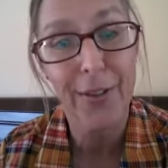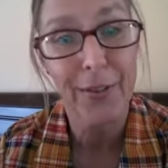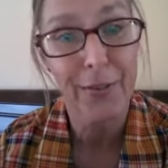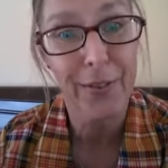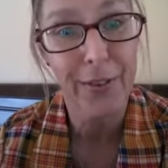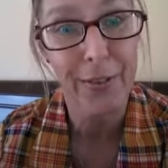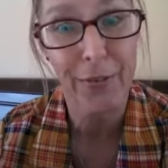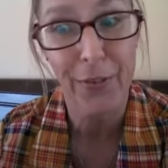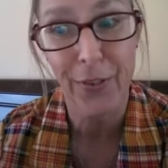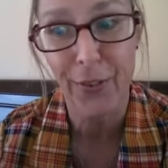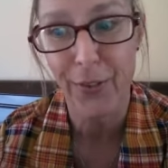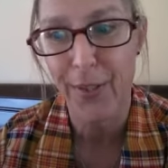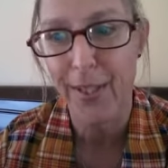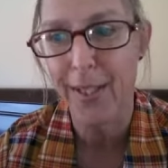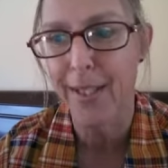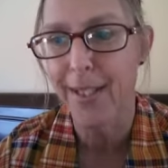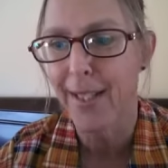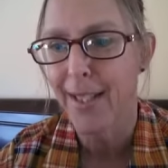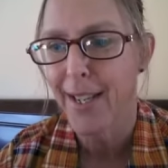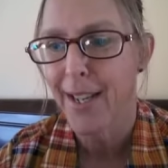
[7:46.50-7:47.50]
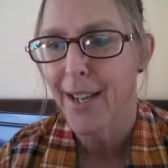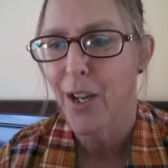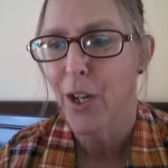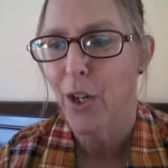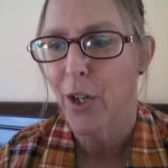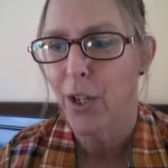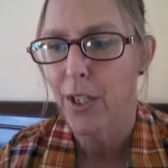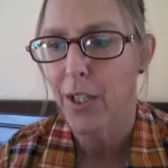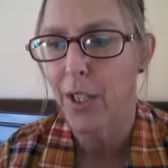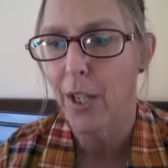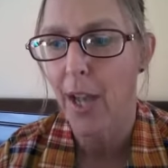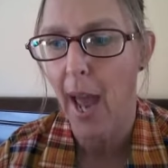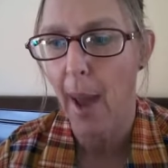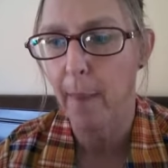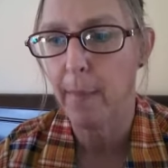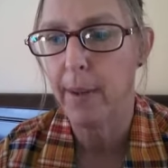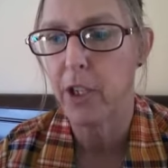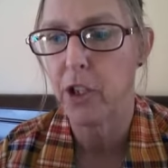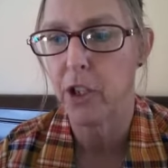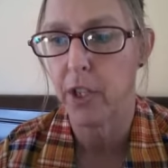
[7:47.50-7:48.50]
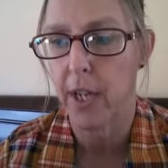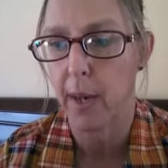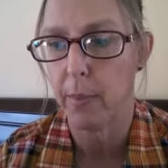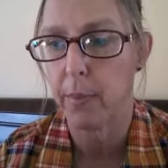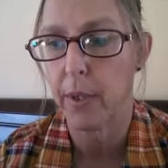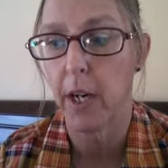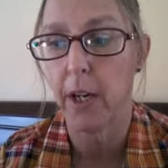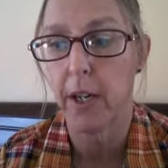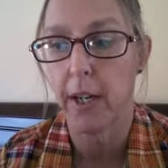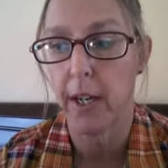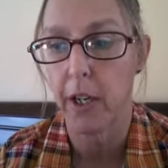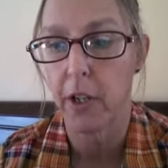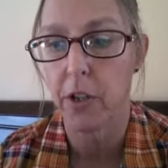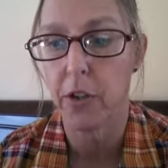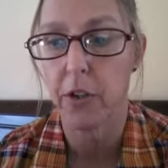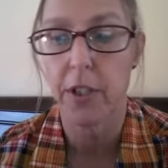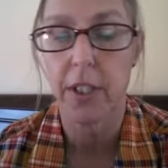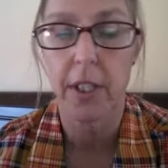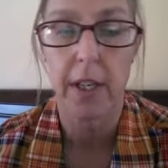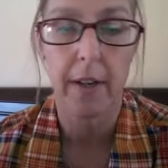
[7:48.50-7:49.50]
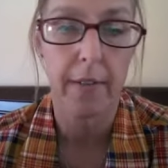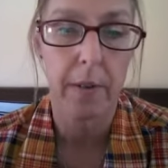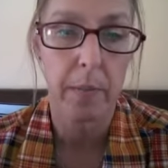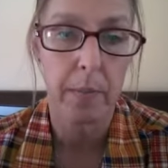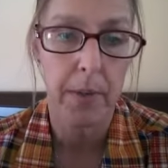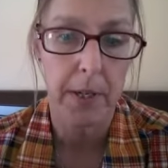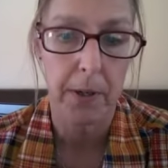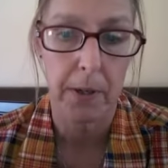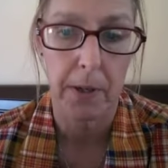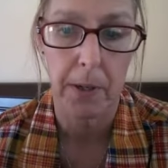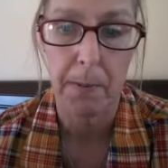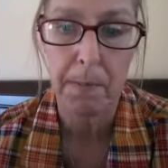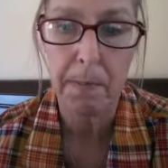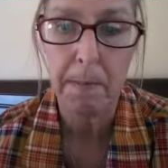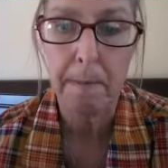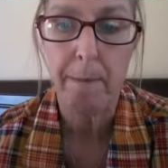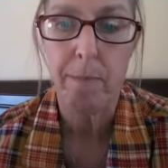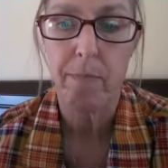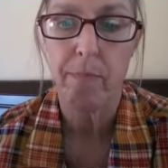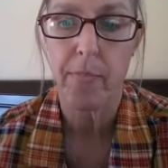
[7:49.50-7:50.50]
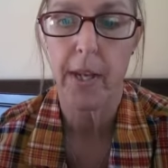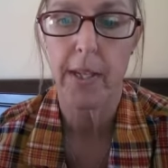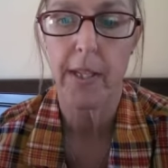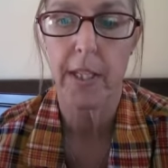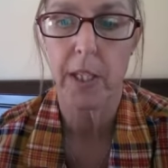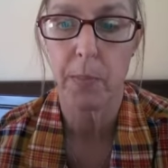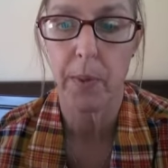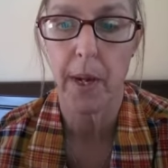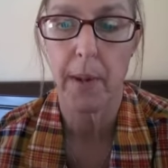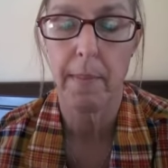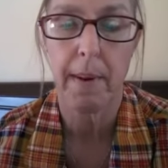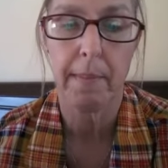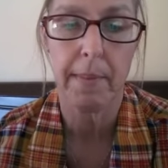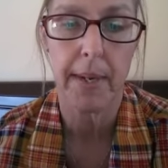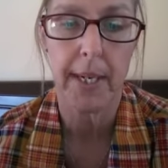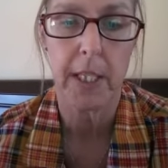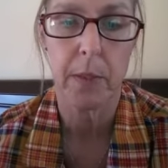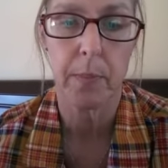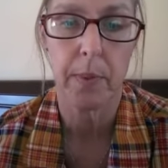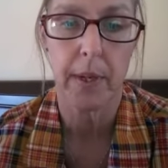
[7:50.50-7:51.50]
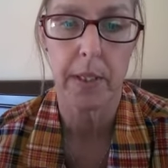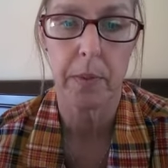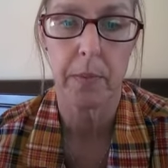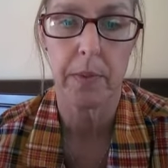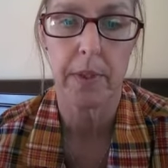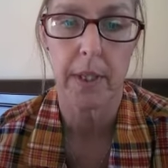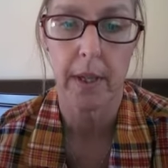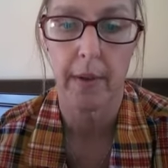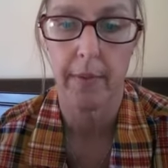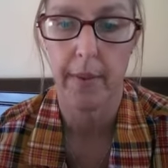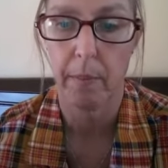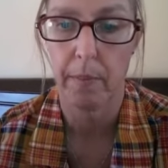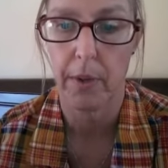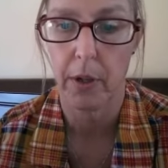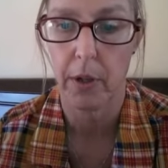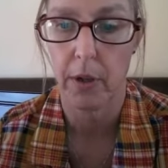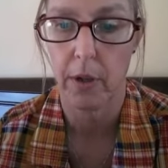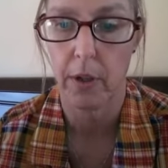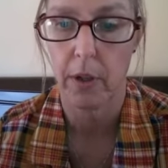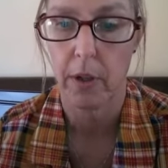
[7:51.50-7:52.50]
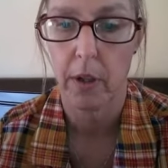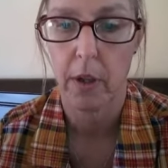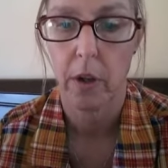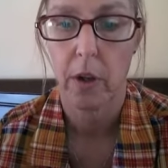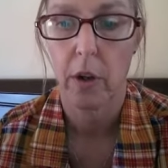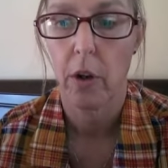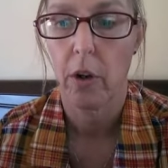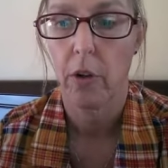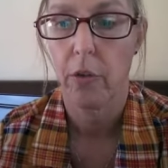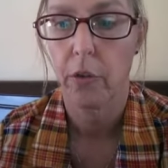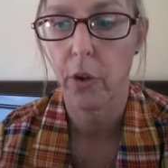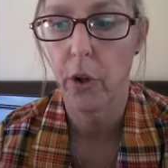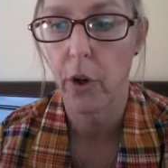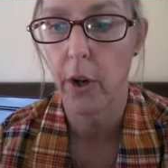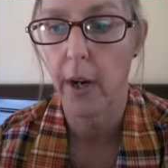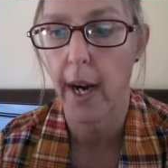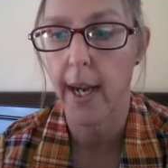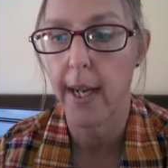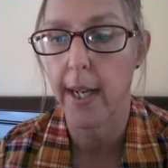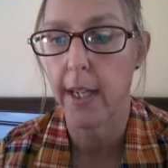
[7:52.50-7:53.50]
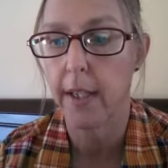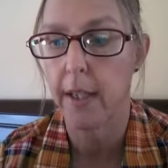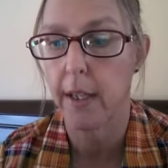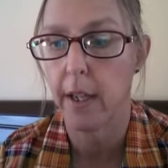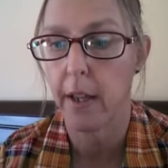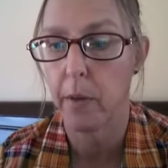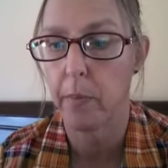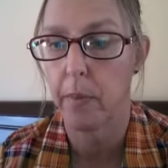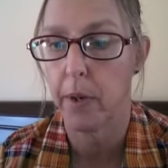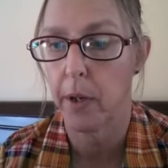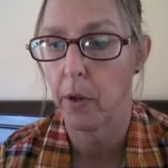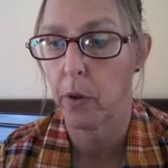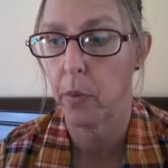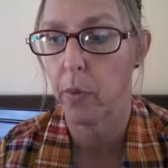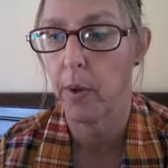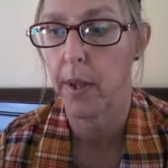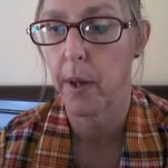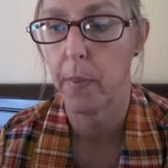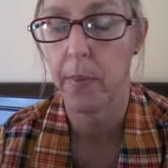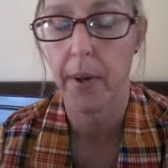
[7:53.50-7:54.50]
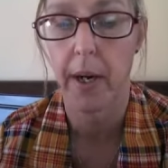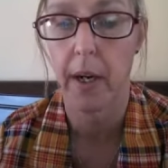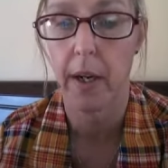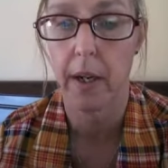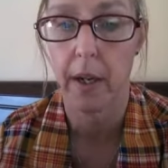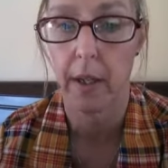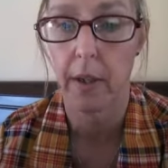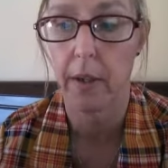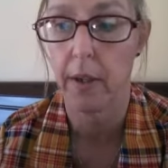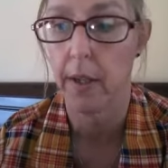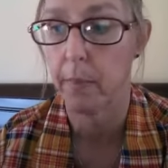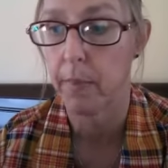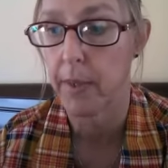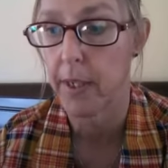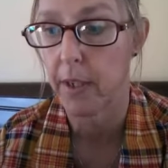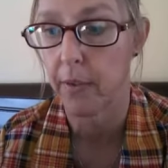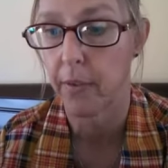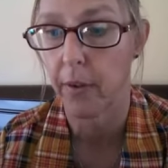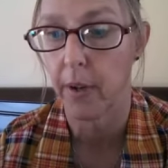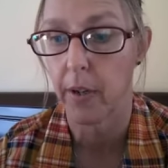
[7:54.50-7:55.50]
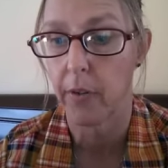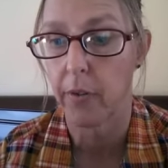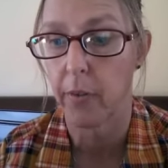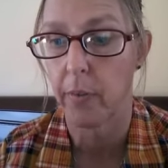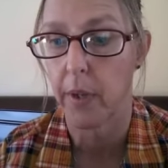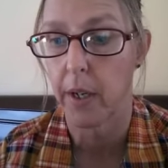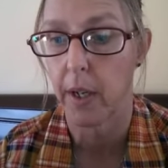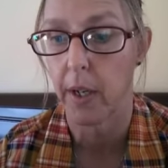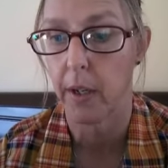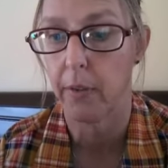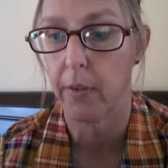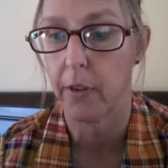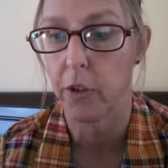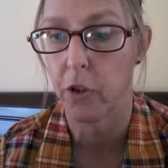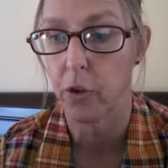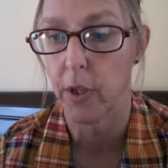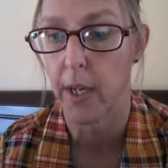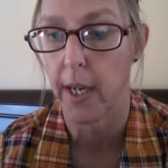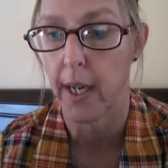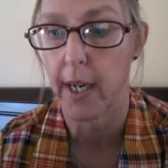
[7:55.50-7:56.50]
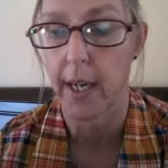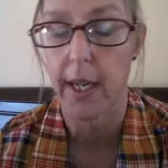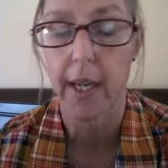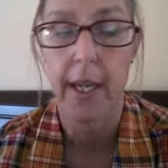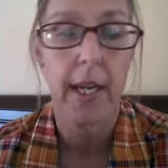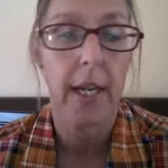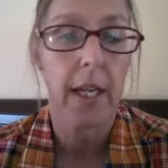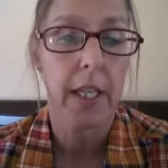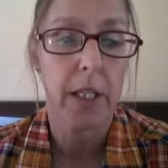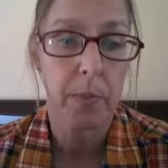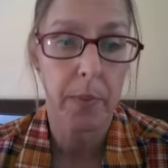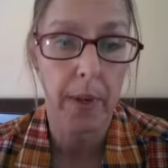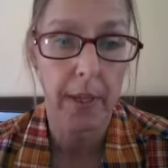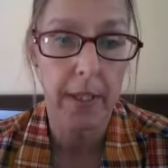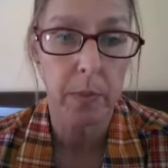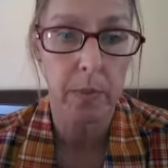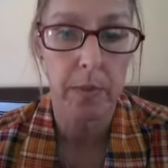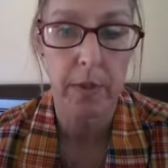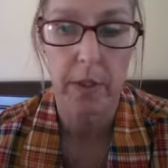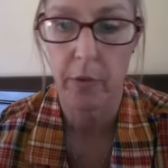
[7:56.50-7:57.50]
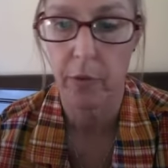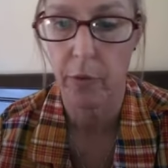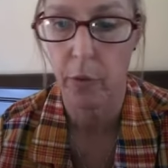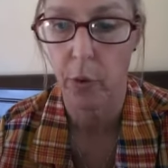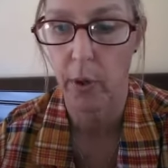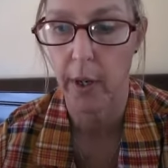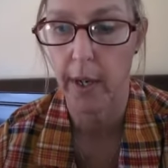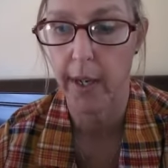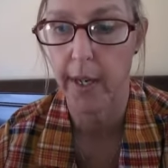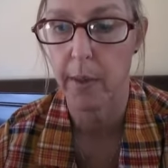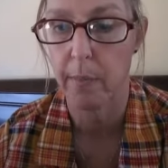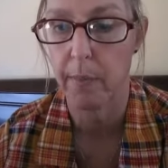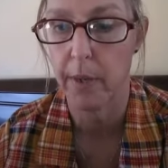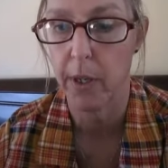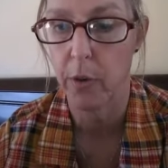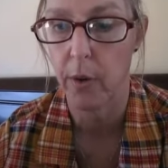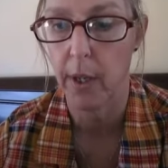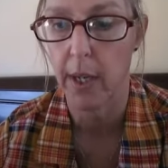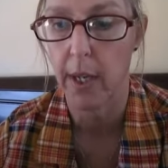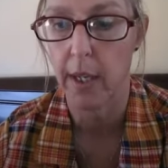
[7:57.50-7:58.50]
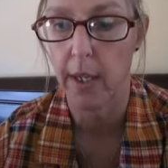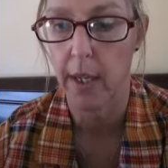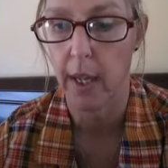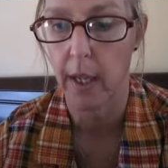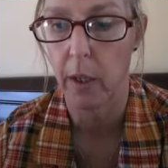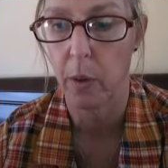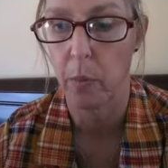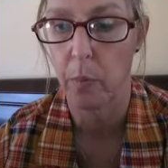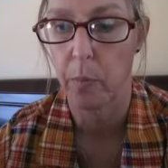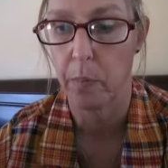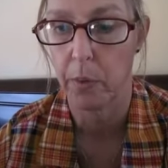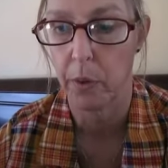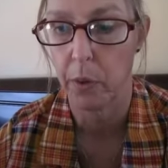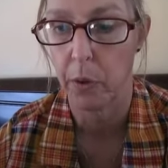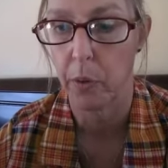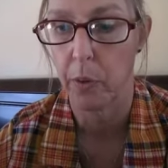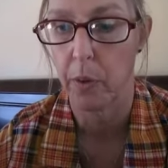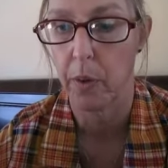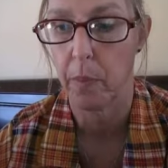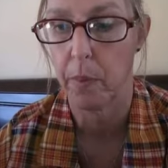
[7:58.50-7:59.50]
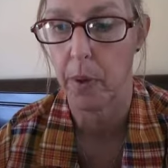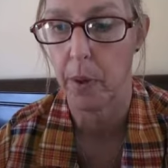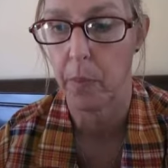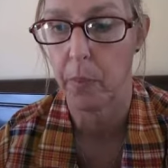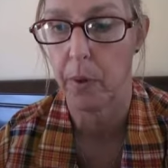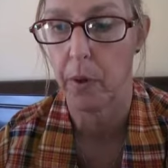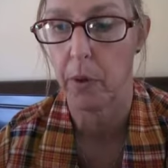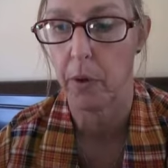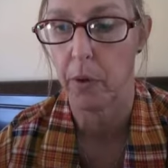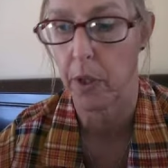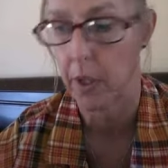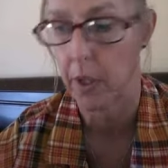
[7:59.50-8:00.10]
influence, crystal habit shapes are characteristic of the mineral and displayed by many specimens of that mineral. Fluorite is another mineral where the apparent color can be different from the color of the streak. Specimens of fluorite can be green, yellow, blue, purple, or